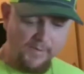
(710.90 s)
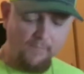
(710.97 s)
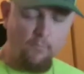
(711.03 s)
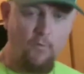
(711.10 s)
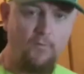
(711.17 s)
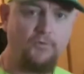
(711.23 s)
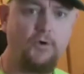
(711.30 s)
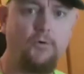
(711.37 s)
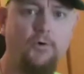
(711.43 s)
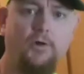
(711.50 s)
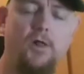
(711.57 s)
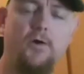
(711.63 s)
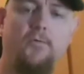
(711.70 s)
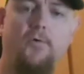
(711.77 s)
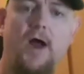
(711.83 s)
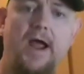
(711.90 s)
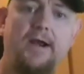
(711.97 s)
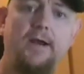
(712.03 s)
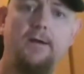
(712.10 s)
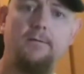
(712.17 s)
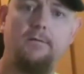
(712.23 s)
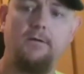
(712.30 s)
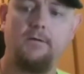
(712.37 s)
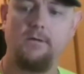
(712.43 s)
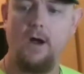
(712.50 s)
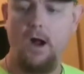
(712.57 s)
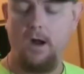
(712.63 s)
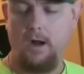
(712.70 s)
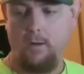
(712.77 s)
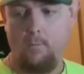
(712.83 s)
been doing a lot of writing,
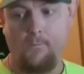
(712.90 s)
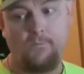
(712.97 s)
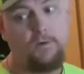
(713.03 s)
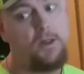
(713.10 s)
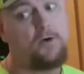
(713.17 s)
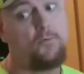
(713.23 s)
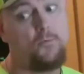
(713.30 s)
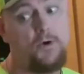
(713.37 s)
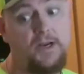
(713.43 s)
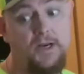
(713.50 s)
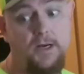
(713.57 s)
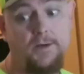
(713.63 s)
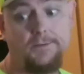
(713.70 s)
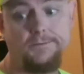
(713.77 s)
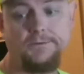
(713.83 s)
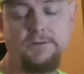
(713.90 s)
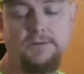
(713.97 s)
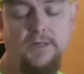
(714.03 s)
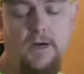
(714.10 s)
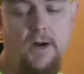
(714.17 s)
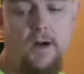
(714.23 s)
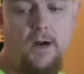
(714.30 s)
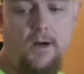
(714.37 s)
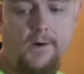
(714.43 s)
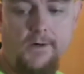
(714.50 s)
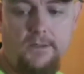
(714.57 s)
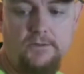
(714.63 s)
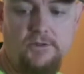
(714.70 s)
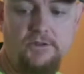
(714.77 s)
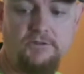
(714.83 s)
a lot of reading,
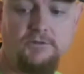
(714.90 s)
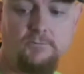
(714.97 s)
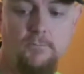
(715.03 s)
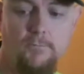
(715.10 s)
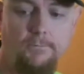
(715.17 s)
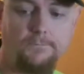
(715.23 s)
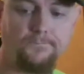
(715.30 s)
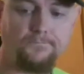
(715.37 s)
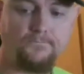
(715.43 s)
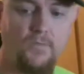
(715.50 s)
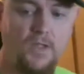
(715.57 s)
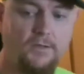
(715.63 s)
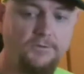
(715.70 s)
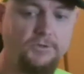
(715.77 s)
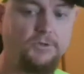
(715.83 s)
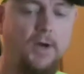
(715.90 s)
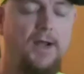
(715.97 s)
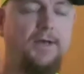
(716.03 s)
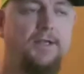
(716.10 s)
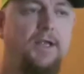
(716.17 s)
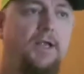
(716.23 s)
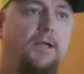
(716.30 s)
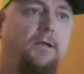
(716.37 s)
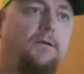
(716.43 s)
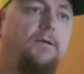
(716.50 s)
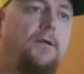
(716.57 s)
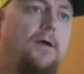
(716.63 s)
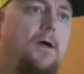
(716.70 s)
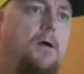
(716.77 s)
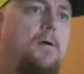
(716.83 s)
just trying to get,
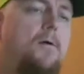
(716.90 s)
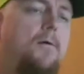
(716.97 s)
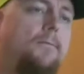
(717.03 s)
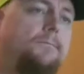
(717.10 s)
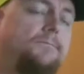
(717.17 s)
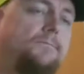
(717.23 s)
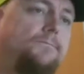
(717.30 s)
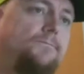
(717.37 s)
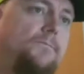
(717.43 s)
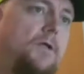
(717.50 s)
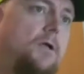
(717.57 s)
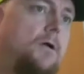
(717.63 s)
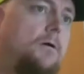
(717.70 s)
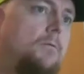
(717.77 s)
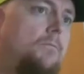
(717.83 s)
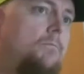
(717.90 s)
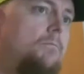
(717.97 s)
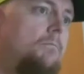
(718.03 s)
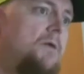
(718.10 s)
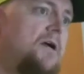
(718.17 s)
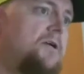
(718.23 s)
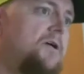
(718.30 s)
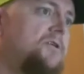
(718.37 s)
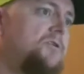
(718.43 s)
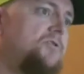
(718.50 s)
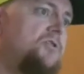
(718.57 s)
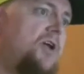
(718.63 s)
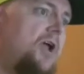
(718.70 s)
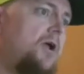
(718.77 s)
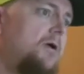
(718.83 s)
my cousin
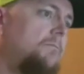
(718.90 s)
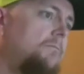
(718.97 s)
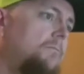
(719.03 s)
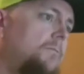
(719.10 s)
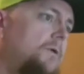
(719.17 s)
Jacob